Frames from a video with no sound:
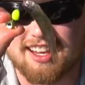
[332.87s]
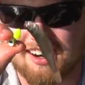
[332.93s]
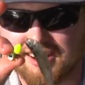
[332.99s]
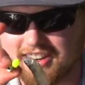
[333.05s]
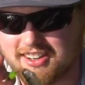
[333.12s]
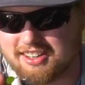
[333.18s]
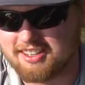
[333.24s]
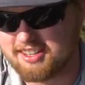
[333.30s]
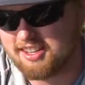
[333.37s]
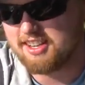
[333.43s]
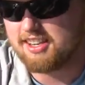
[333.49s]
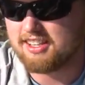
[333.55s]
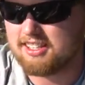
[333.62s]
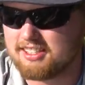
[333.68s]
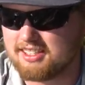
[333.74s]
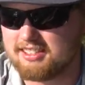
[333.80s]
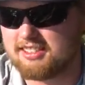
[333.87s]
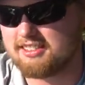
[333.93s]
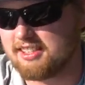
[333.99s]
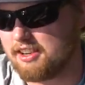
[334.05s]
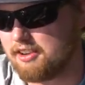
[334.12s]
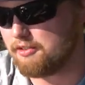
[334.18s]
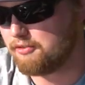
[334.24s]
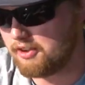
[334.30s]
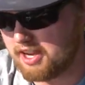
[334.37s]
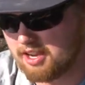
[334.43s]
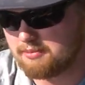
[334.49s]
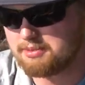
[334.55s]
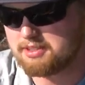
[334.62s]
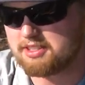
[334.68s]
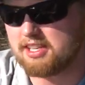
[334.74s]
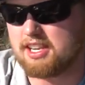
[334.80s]
there. This is a
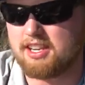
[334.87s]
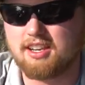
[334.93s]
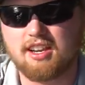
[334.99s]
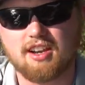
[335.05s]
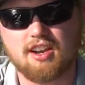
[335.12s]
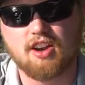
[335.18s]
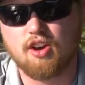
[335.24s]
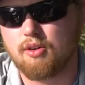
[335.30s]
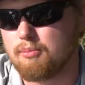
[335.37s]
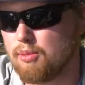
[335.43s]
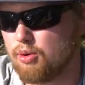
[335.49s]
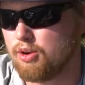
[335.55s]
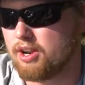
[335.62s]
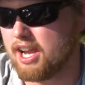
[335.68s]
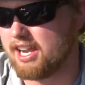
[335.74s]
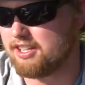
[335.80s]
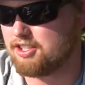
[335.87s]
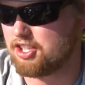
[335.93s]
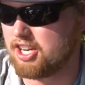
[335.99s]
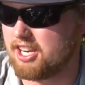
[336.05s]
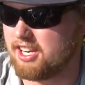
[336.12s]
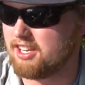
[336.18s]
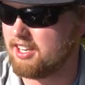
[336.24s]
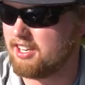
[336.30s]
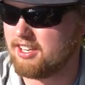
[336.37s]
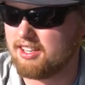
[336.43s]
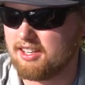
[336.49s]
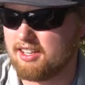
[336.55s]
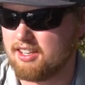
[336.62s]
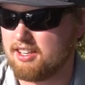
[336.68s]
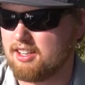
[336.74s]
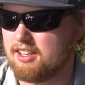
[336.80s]
VMC Moon Eye Jig,
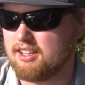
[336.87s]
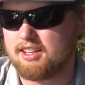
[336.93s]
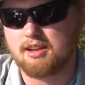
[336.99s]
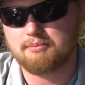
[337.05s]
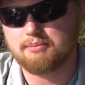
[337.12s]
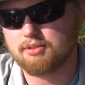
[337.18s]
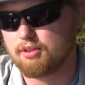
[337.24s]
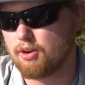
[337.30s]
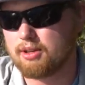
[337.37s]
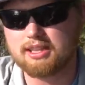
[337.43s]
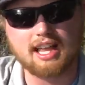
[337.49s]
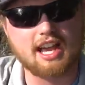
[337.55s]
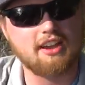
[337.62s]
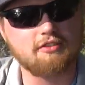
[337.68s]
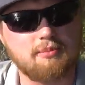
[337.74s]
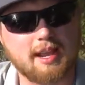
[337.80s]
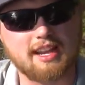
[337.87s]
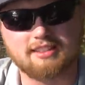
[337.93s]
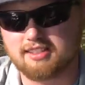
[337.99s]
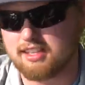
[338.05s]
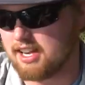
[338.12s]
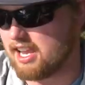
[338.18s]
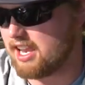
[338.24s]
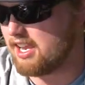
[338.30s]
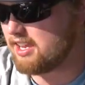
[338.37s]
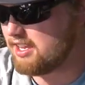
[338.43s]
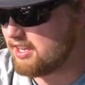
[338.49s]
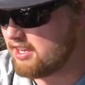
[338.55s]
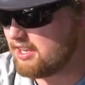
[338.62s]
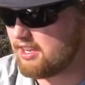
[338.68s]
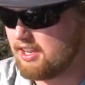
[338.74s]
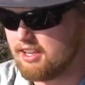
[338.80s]
throwing live bait today.
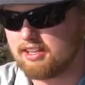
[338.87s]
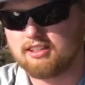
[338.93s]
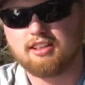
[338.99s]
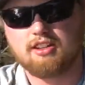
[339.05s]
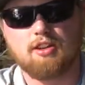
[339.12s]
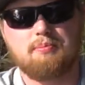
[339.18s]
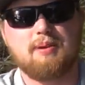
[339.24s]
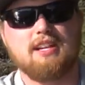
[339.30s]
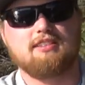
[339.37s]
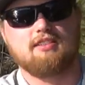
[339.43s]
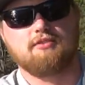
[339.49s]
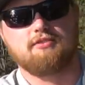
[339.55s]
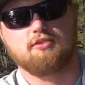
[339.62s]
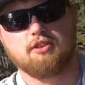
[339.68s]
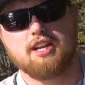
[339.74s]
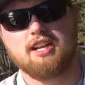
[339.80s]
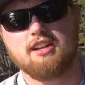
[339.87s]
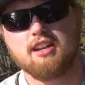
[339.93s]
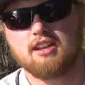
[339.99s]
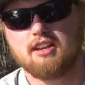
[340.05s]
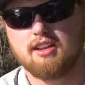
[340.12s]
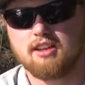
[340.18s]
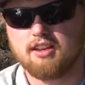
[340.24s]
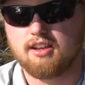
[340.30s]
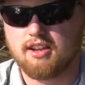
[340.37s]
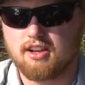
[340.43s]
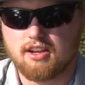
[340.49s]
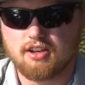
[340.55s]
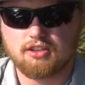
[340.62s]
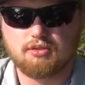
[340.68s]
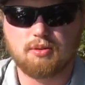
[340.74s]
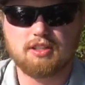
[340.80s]
Little piece of green
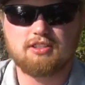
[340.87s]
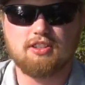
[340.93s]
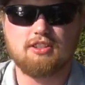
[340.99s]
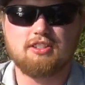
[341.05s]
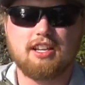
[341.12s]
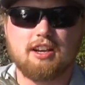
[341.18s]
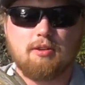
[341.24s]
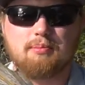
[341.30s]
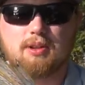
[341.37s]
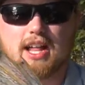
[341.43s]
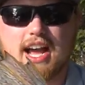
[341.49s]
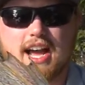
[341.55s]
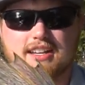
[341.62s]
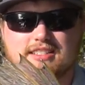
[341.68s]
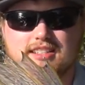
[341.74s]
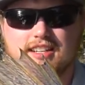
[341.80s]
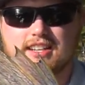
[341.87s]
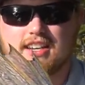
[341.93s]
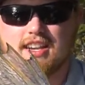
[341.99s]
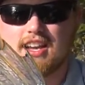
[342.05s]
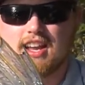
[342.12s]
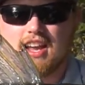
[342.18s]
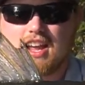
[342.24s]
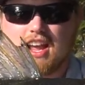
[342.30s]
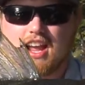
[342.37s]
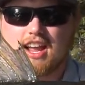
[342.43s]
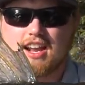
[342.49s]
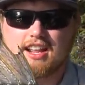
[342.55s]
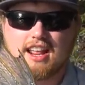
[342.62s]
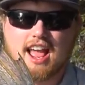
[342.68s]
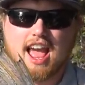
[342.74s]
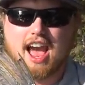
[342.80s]
twister tail plastic,
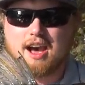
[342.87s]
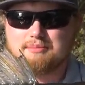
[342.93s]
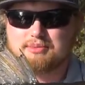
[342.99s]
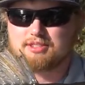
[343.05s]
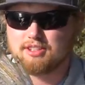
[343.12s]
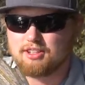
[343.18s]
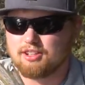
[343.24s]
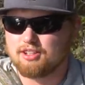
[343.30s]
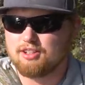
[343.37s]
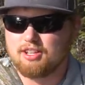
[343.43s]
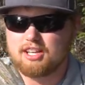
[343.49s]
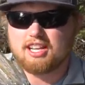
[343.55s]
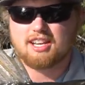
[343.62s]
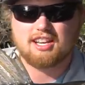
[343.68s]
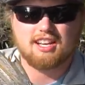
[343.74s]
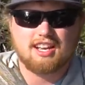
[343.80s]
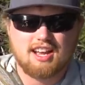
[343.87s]
and it absolutely